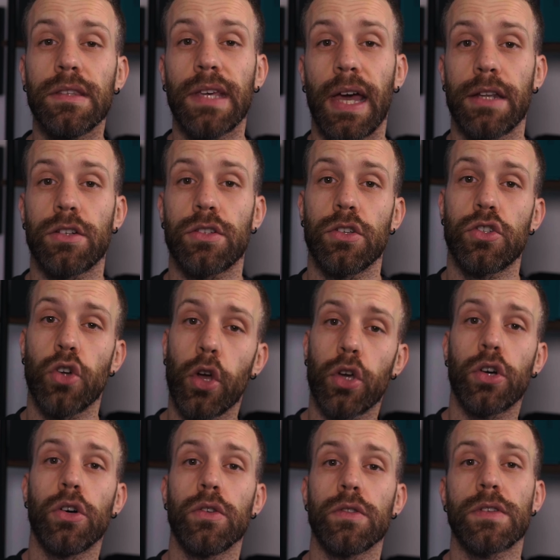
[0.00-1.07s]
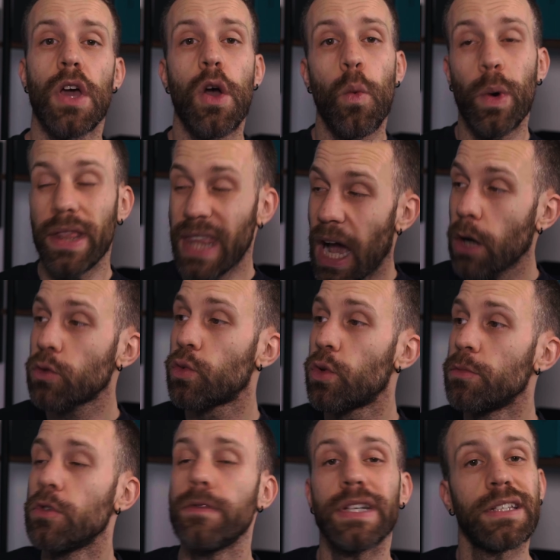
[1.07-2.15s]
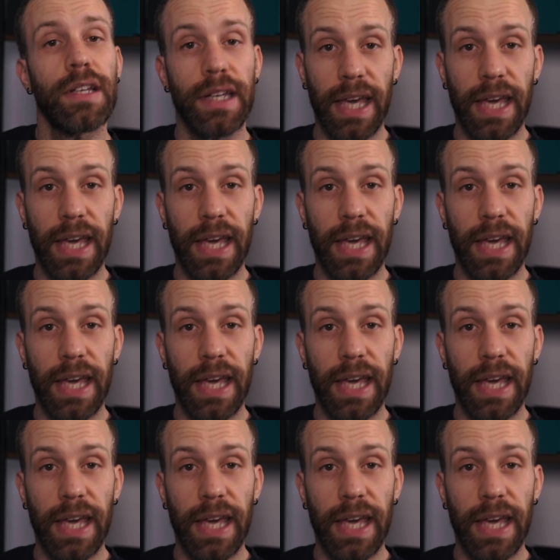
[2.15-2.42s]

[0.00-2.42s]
detach the Joy-Cons without removing